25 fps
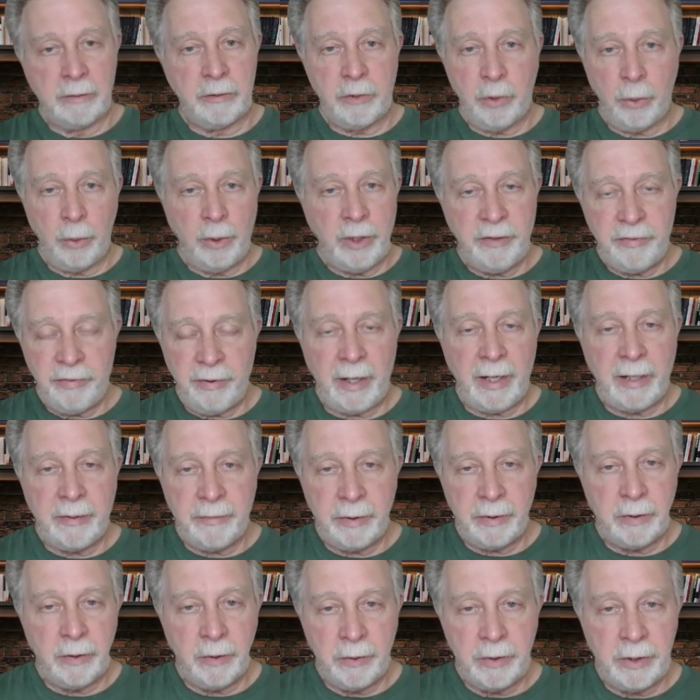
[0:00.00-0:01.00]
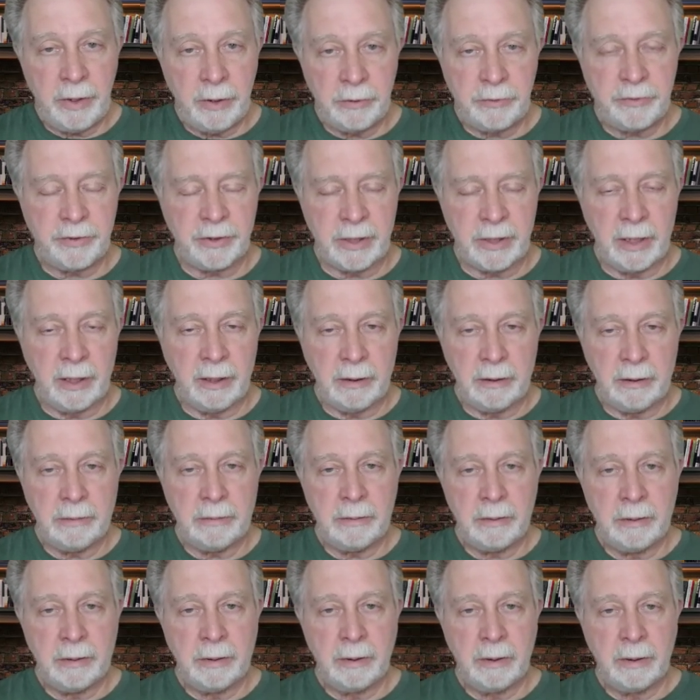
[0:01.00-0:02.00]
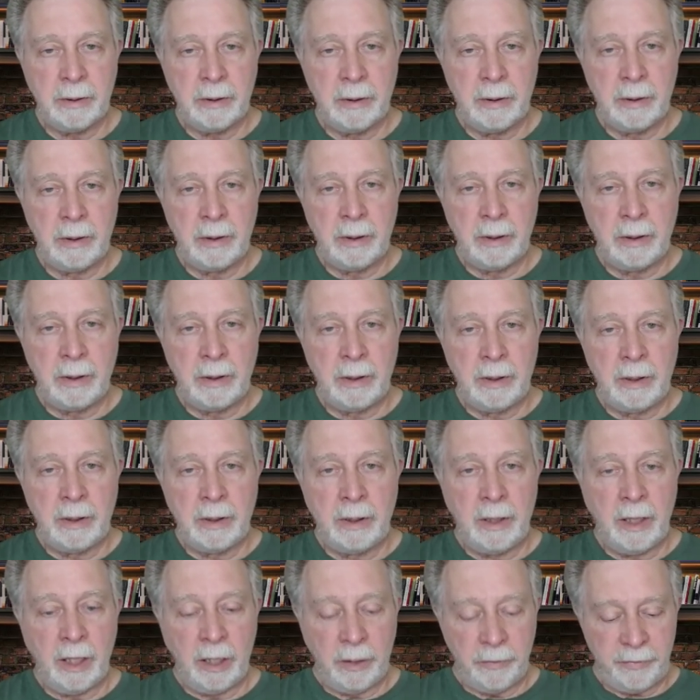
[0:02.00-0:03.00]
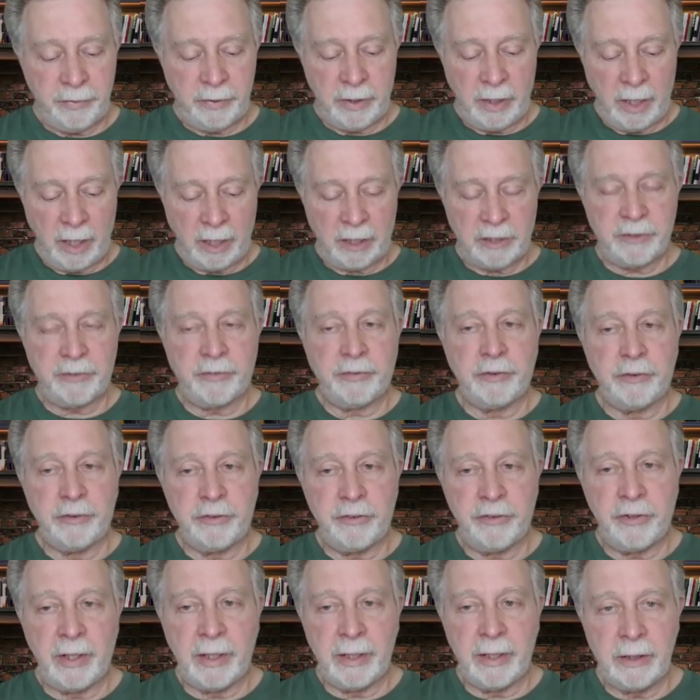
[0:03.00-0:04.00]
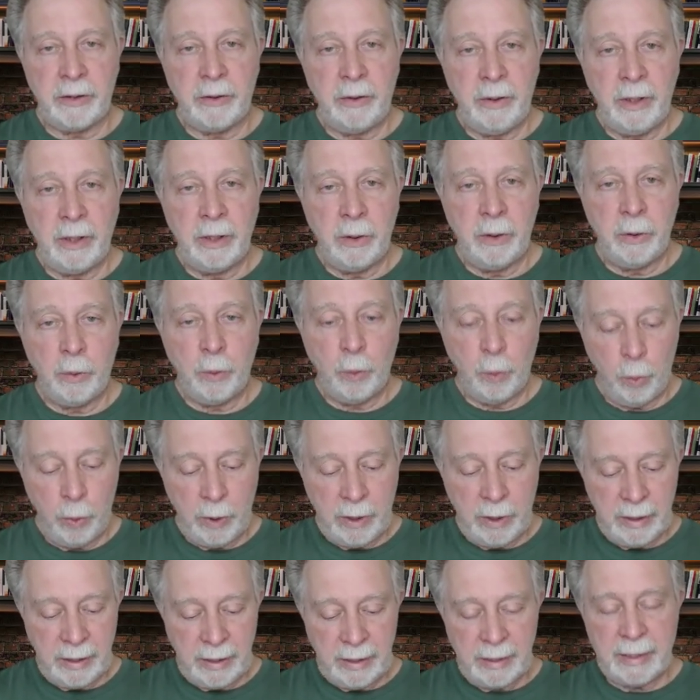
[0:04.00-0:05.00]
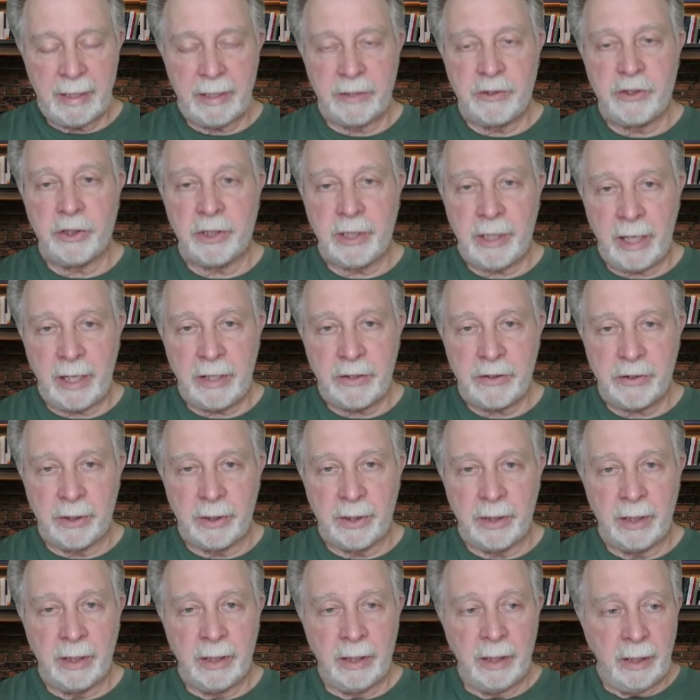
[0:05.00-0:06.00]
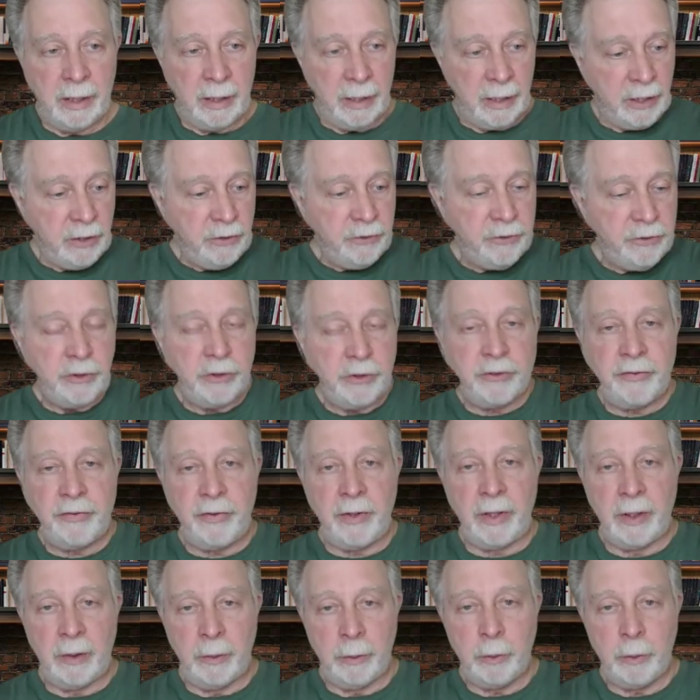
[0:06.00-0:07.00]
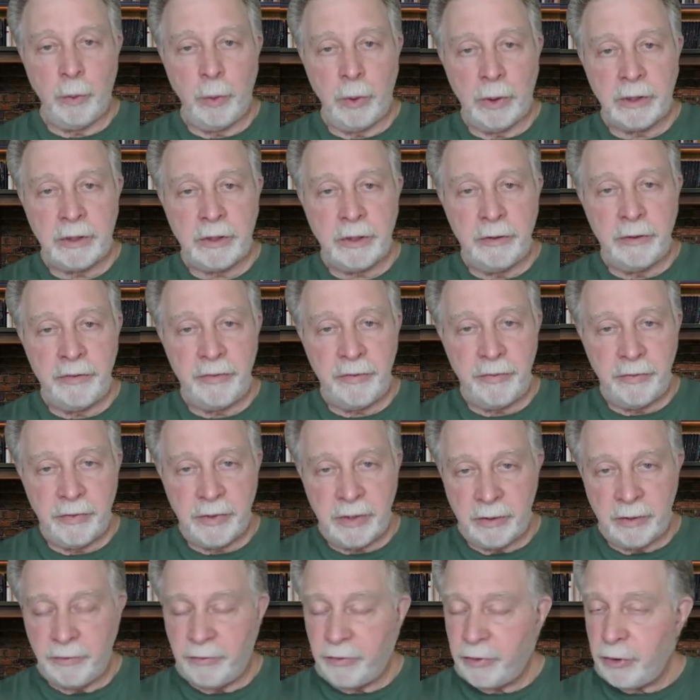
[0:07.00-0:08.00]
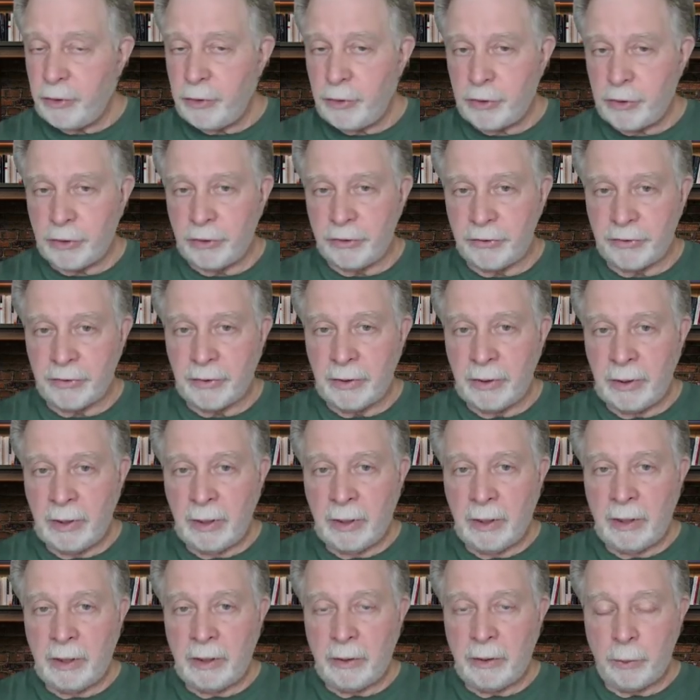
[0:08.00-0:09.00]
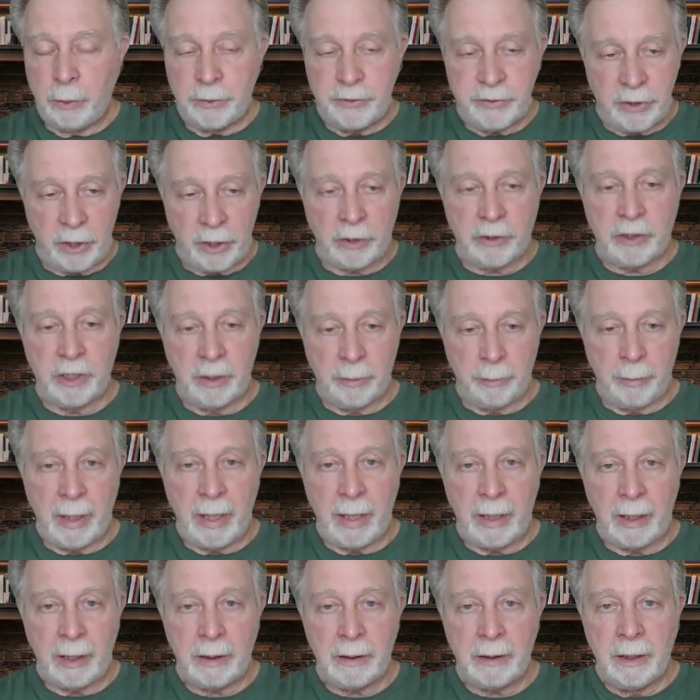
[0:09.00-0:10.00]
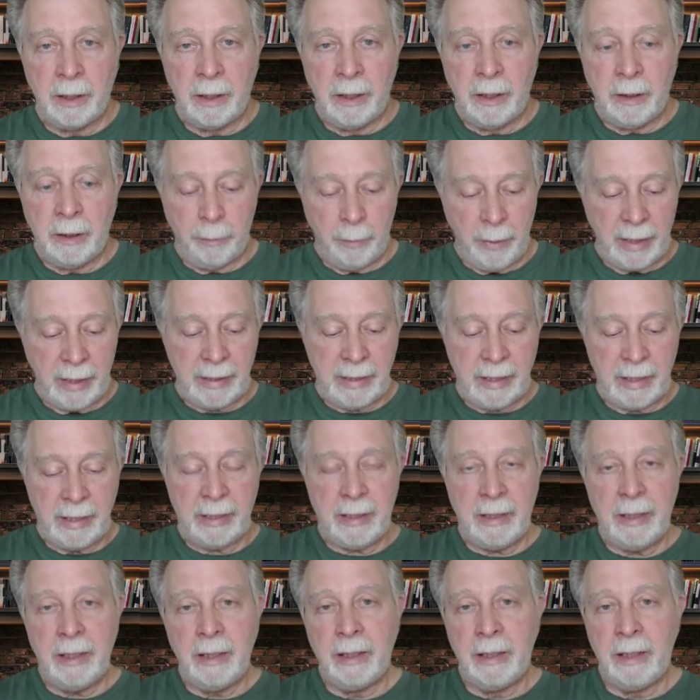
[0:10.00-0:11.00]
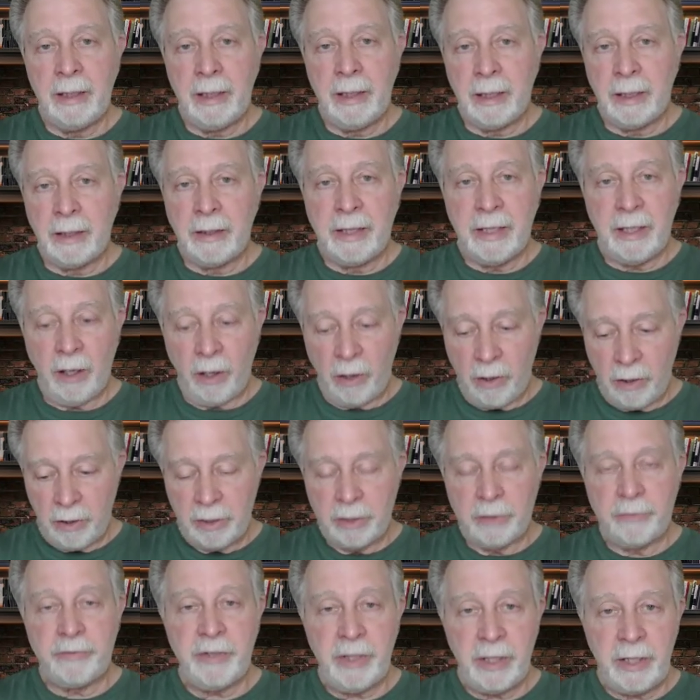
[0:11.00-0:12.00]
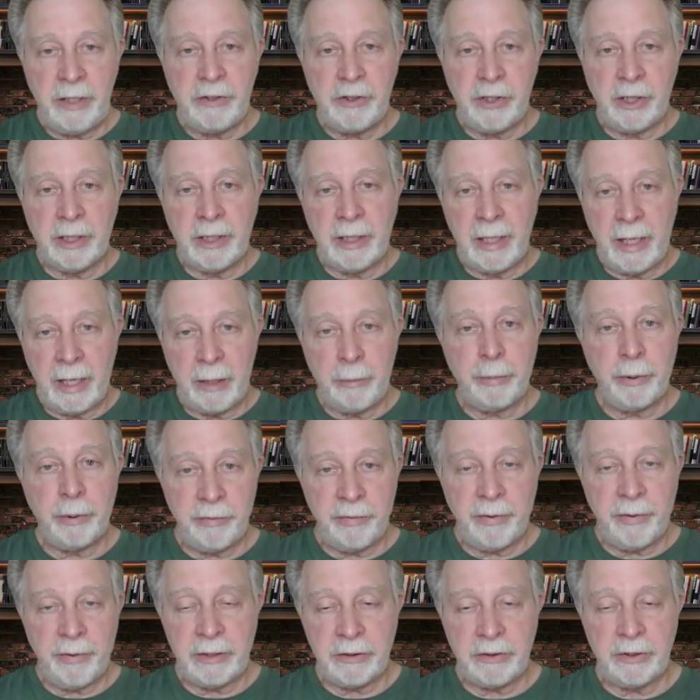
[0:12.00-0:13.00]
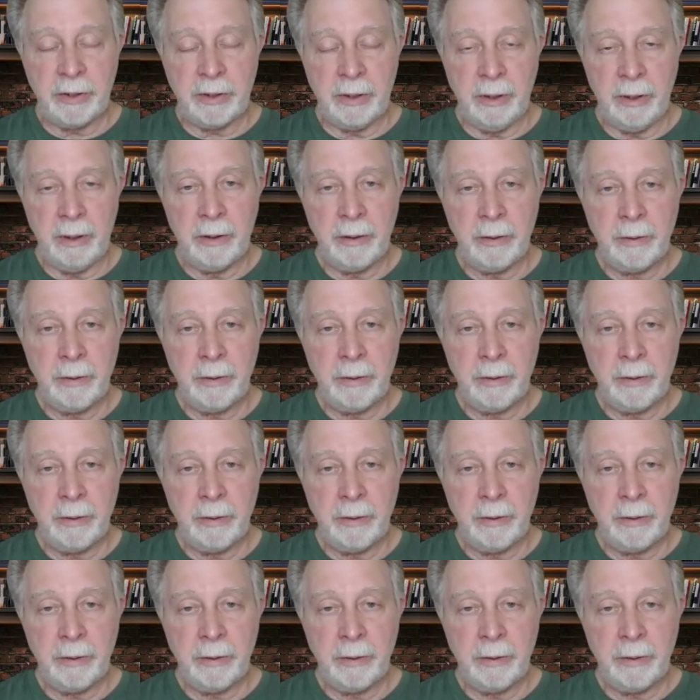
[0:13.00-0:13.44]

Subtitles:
2,500 years ago, a philosopher saying we need education. He's just following what Confucius was talking about, making the art of teaching a profession.